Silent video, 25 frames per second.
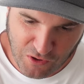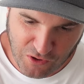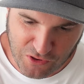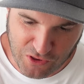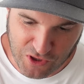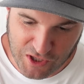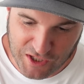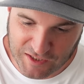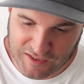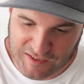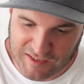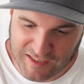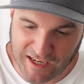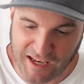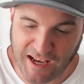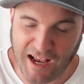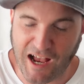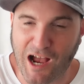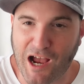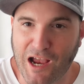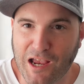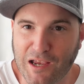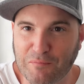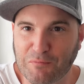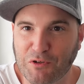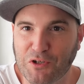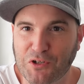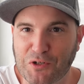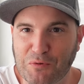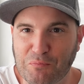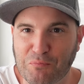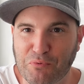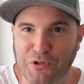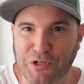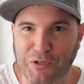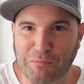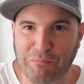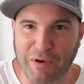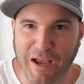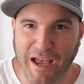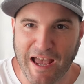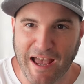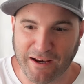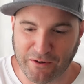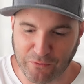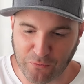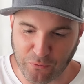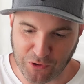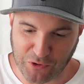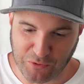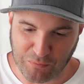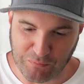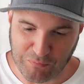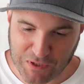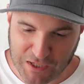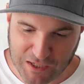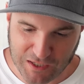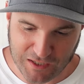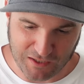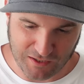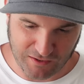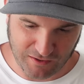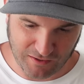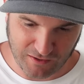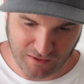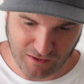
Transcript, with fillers: things that I am going to bring back with me